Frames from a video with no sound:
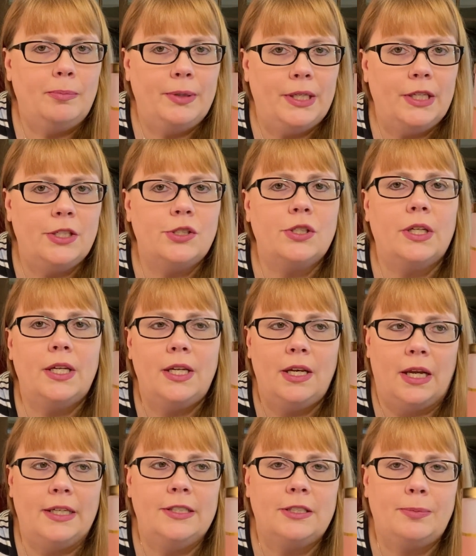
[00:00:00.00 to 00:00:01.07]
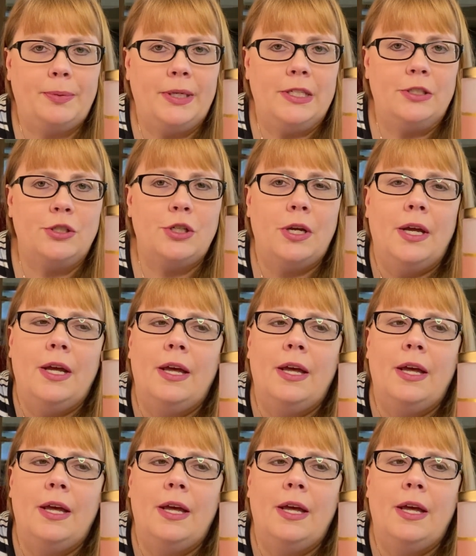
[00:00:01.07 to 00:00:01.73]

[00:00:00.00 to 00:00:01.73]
peach, a nice peach.